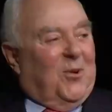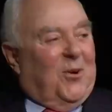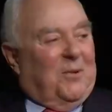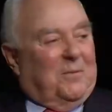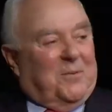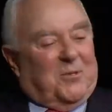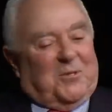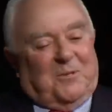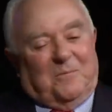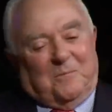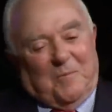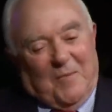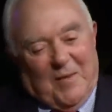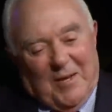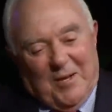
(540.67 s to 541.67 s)
Office,
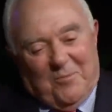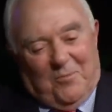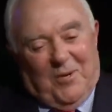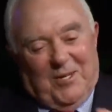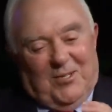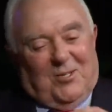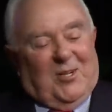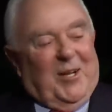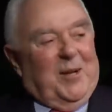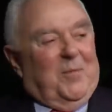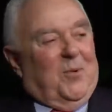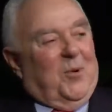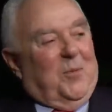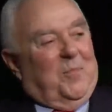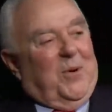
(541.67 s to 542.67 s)
brings
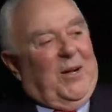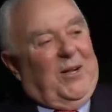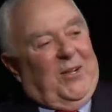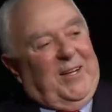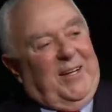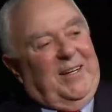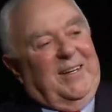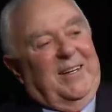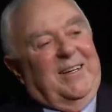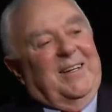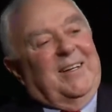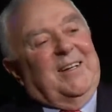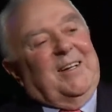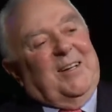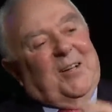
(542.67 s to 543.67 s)
Claiborne Pell in,
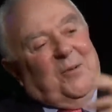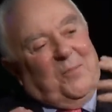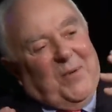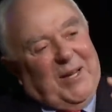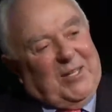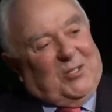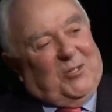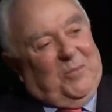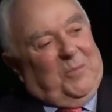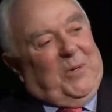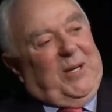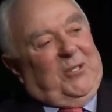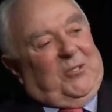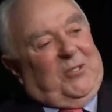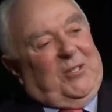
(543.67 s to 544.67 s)
makes the
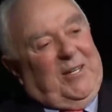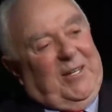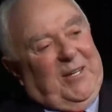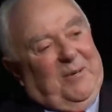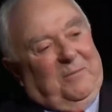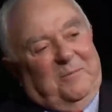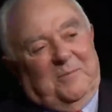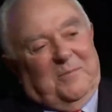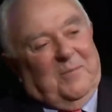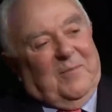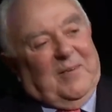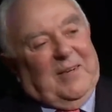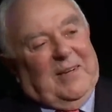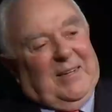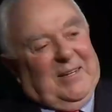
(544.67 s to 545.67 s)
pitch to him
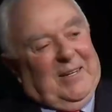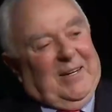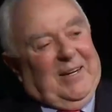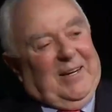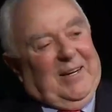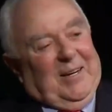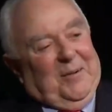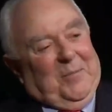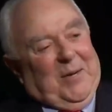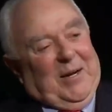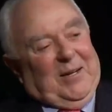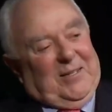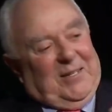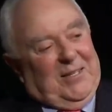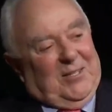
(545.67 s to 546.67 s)
uh,
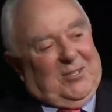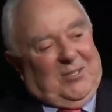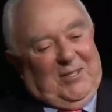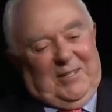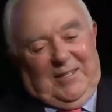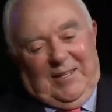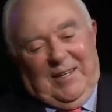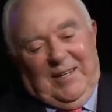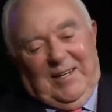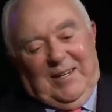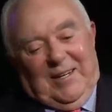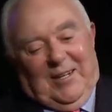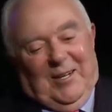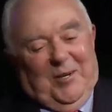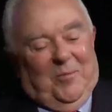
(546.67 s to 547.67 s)
about this, and
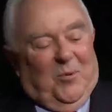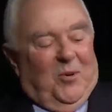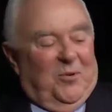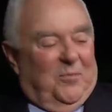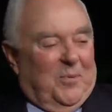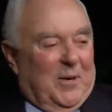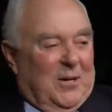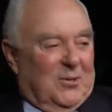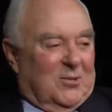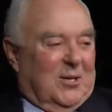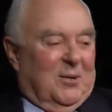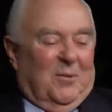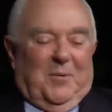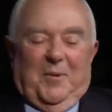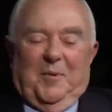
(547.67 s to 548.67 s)
Claiborne Pell
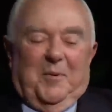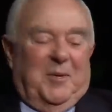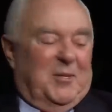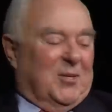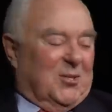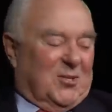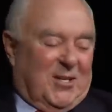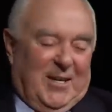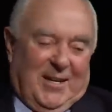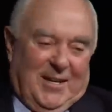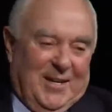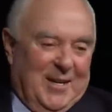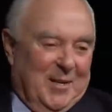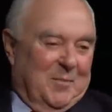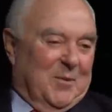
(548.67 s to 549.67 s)
said, we, we just
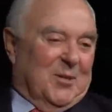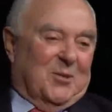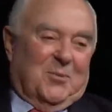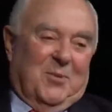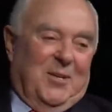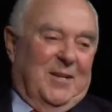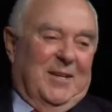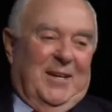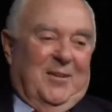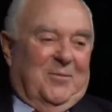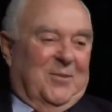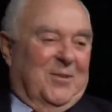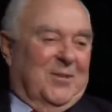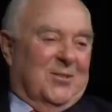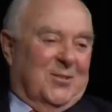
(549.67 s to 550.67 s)
can't name this
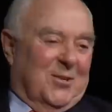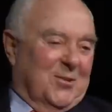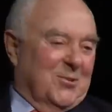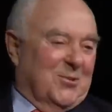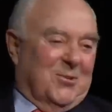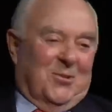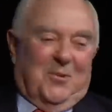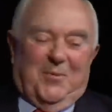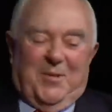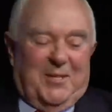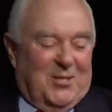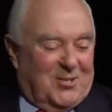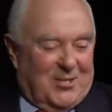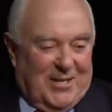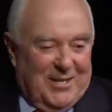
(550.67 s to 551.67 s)
after this Herschel. We
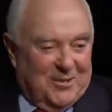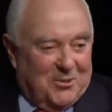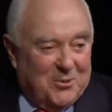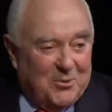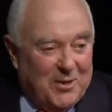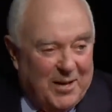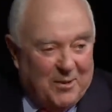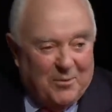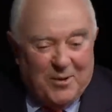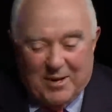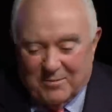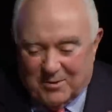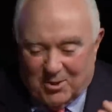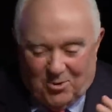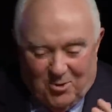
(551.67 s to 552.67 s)
just can't do that. We
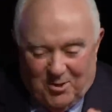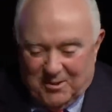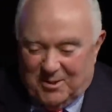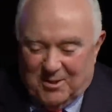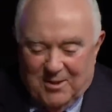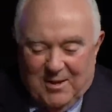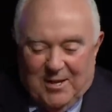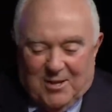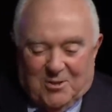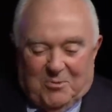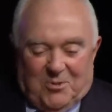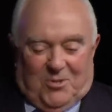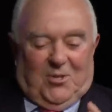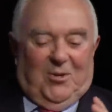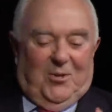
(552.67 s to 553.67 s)
have to call it the
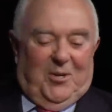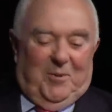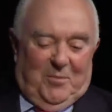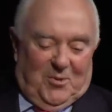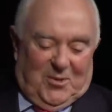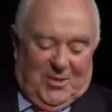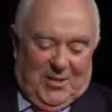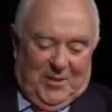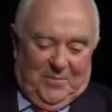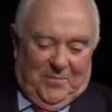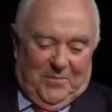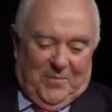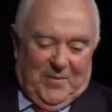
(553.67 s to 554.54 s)
Smithsonian Museum.